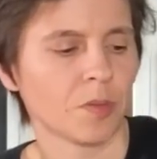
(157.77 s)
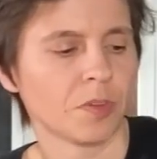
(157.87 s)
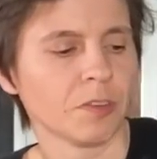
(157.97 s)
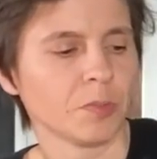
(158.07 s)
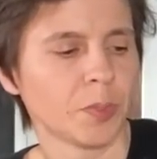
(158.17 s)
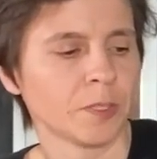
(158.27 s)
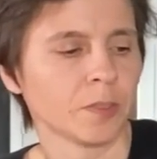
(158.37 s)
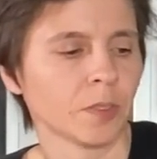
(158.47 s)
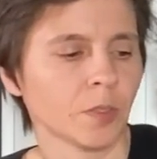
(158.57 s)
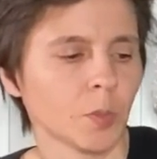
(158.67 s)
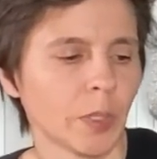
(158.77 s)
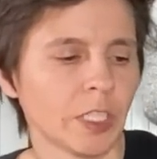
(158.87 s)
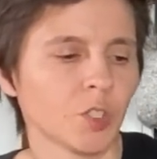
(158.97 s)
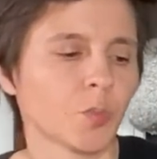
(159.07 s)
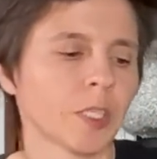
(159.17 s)
Five of Pentacles,
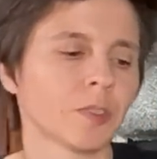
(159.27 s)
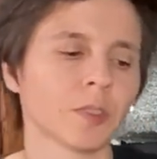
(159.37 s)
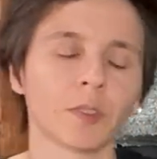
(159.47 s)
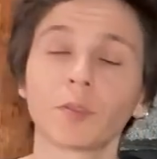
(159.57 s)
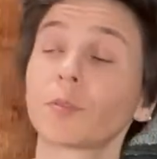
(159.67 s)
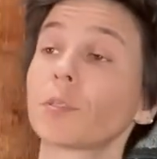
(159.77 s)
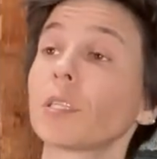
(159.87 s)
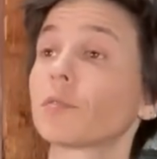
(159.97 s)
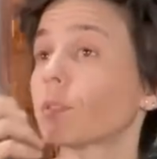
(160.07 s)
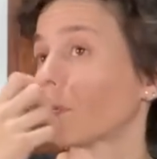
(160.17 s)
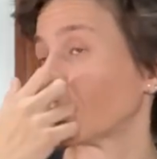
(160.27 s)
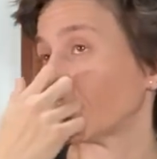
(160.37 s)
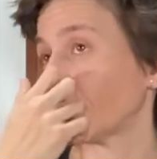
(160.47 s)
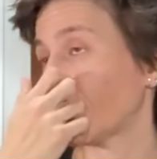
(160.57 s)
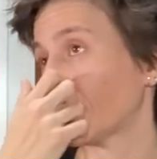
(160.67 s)
Page of Pentacles, Three of
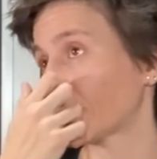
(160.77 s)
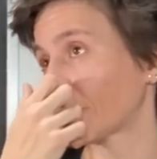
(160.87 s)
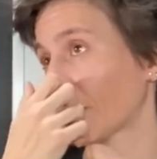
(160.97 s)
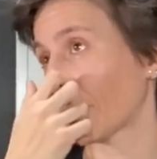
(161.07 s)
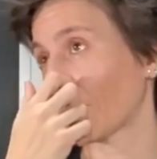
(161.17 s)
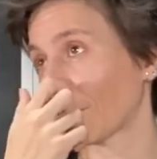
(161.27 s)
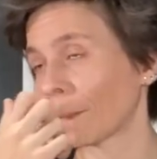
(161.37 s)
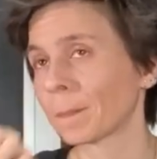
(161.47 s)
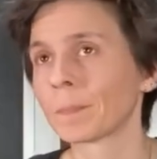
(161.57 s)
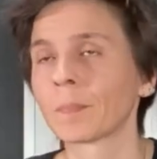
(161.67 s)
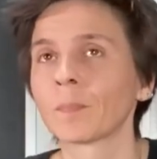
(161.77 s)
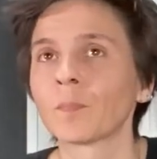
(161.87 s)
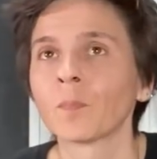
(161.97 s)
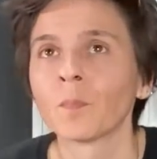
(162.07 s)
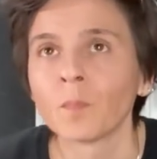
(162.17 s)
Swords. Interesting.
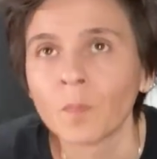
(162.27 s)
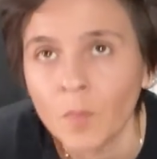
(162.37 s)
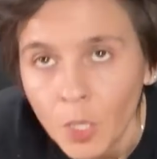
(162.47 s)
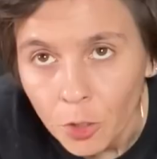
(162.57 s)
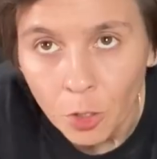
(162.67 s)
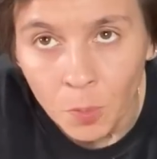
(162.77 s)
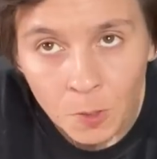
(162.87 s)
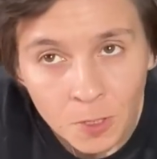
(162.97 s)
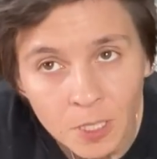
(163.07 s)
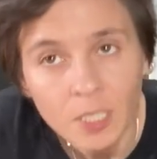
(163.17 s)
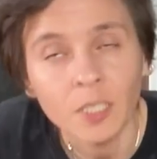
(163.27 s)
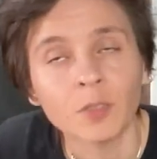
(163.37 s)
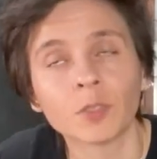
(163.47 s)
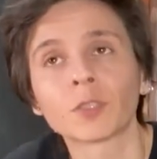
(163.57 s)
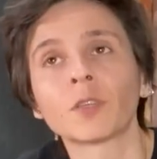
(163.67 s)
You're almost looking like
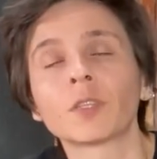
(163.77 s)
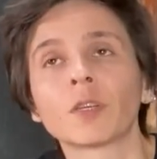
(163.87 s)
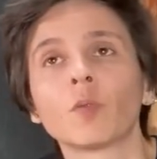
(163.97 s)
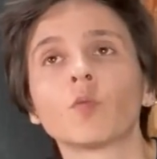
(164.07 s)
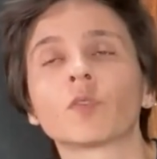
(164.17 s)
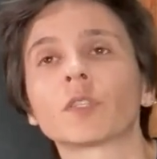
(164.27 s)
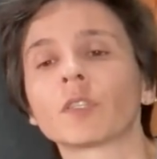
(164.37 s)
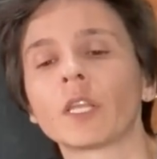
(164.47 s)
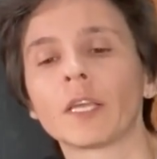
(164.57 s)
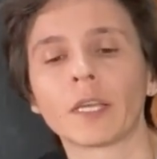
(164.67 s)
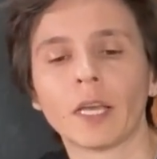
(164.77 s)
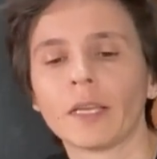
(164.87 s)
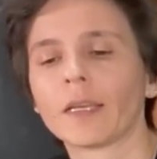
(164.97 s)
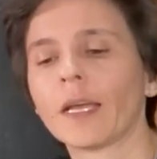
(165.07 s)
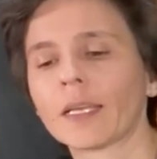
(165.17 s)
you're starting over. Like,
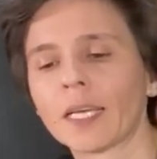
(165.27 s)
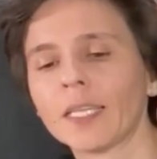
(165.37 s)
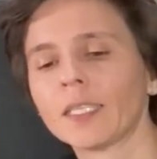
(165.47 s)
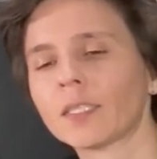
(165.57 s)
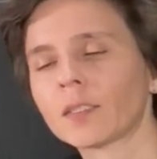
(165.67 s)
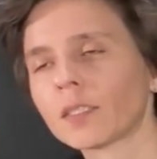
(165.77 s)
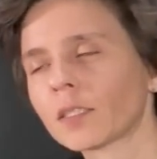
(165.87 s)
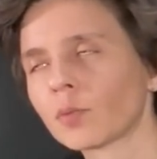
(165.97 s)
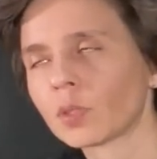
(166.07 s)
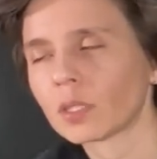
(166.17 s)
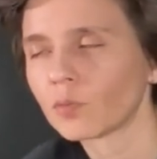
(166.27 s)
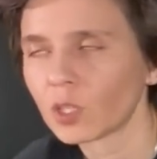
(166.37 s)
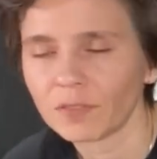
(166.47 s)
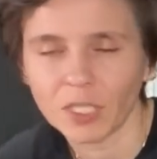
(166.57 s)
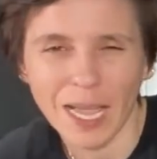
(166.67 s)
I kind of get the sense that
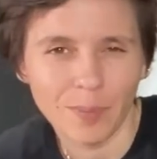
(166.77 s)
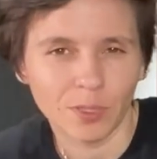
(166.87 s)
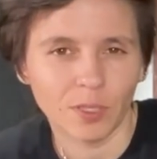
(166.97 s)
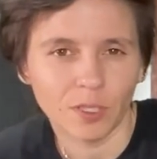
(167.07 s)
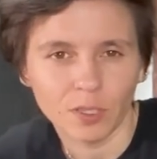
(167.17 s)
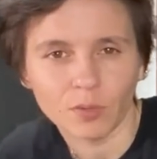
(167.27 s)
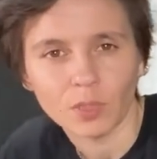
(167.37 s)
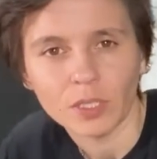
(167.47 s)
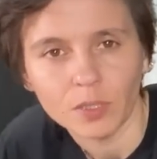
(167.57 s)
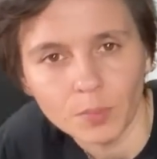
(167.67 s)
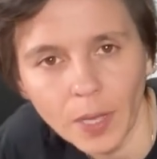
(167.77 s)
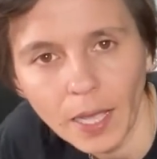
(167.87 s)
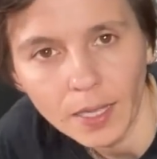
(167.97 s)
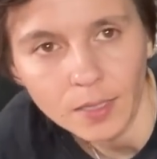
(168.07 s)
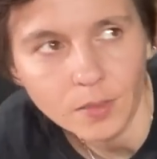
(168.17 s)
whatever happened there in the recent
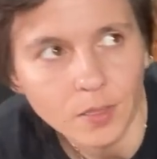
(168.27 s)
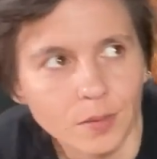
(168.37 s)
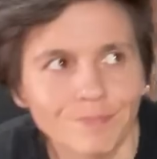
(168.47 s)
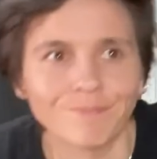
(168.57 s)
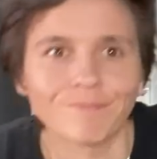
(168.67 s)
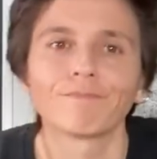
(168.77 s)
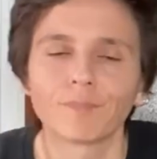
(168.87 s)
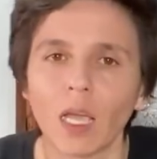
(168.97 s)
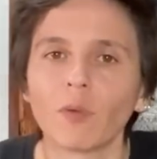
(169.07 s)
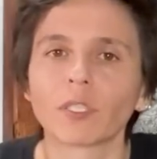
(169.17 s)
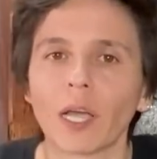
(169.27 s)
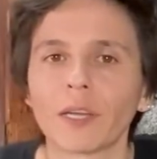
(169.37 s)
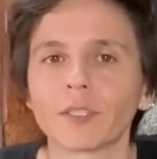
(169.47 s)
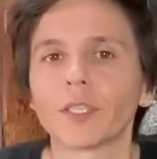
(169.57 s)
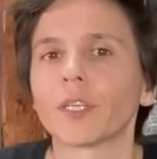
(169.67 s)
past, that was
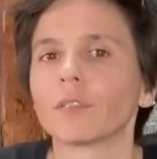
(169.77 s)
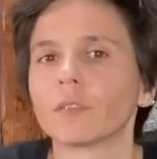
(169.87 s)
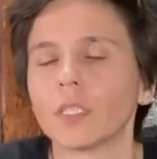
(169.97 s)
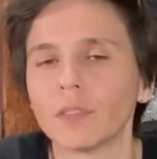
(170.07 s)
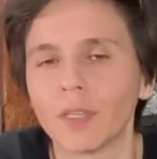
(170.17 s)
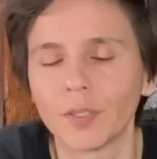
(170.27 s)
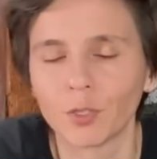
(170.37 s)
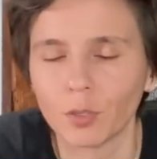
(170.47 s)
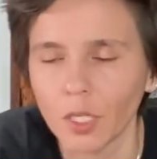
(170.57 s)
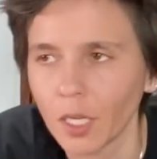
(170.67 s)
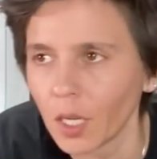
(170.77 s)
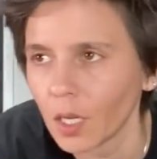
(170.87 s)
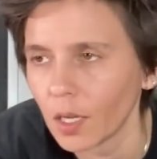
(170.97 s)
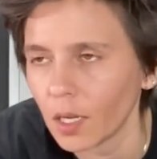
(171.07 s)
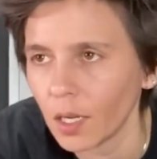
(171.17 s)
kind of done eventually.
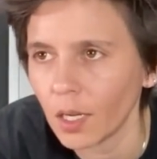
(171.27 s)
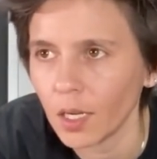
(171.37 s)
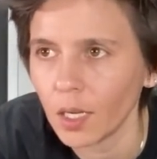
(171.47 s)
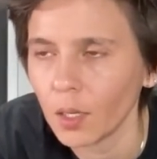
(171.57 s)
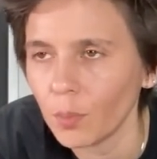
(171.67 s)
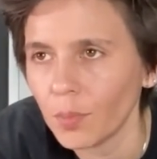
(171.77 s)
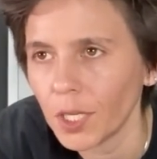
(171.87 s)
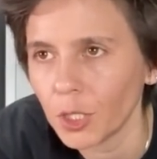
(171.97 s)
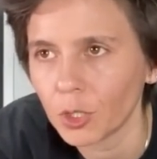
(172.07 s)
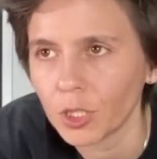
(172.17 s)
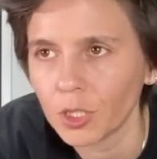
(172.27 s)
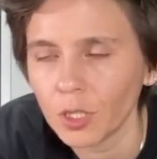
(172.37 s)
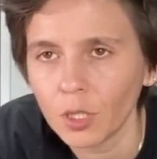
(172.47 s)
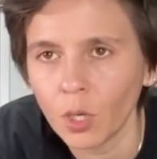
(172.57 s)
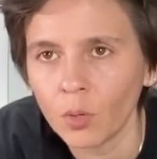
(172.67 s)
But you're
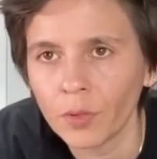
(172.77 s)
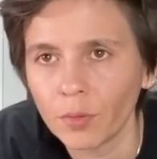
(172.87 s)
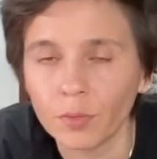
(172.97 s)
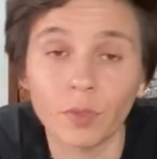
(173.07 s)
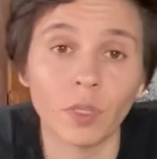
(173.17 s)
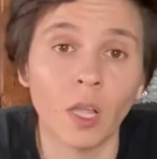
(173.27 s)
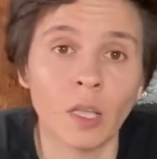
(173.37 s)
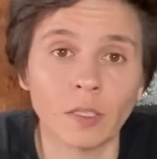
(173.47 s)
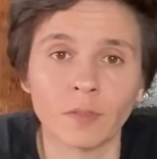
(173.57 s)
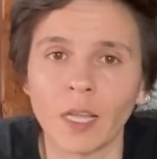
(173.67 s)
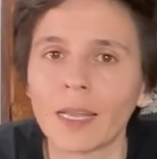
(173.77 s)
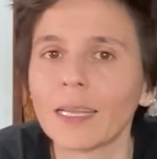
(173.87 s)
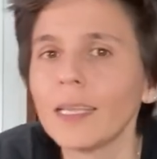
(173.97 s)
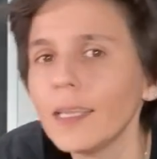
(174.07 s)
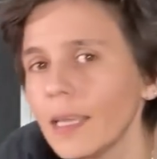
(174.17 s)
still going through the loss of that.
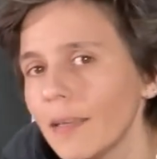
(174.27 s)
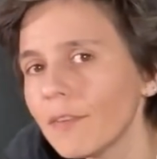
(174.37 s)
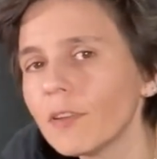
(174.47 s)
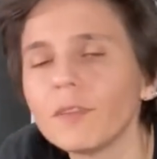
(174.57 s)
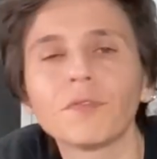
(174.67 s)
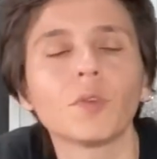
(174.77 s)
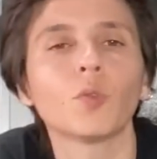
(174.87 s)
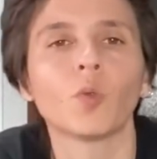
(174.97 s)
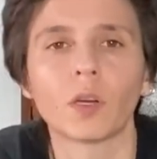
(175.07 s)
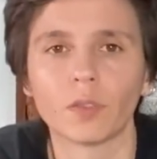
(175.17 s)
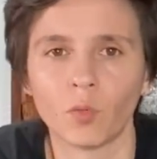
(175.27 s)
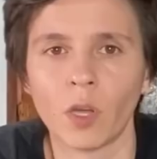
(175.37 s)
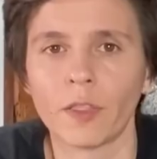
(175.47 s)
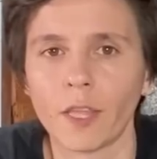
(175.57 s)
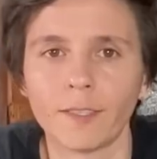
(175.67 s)
Even if you are the
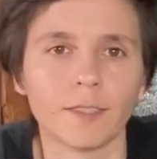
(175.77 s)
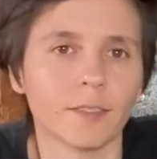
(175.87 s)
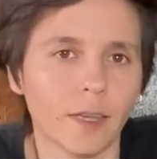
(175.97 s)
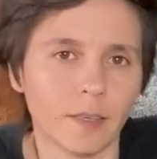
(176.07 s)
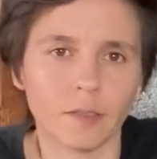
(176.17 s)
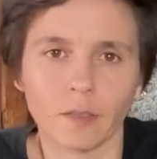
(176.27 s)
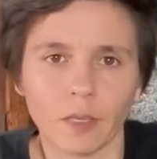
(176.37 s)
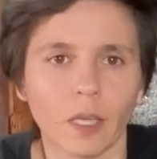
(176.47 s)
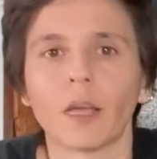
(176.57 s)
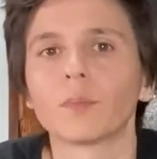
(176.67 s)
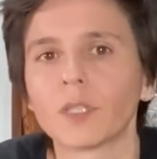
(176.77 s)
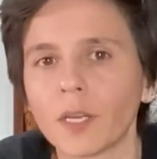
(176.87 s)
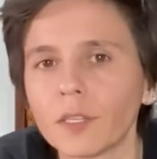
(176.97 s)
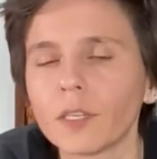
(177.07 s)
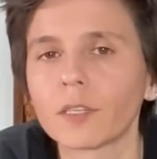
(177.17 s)
one that decided, okay, I'm
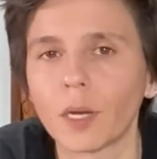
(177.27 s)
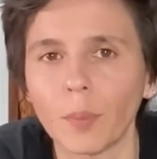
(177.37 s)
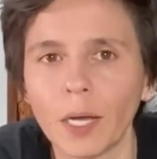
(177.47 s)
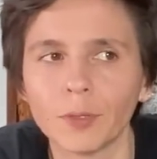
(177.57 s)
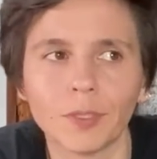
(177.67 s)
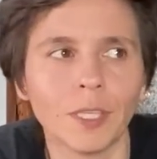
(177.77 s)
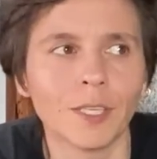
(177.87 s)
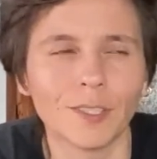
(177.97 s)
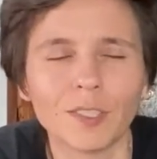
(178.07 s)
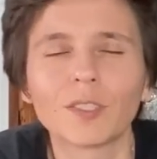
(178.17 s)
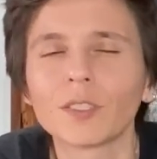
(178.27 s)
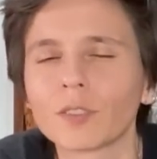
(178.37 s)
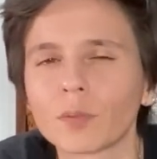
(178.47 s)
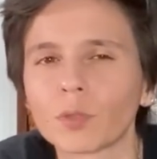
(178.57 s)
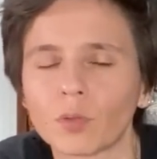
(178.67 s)
done here, I'm out, there's still
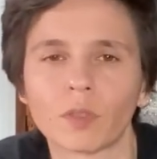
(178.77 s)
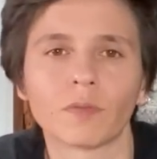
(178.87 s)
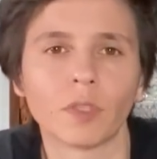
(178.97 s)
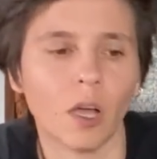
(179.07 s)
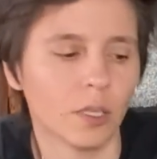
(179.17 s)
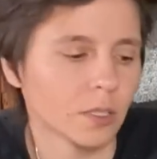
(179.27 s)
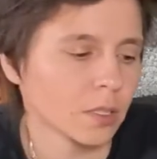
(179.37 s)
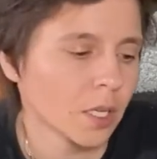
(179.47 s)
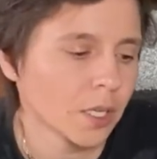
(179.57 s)
some sort of loss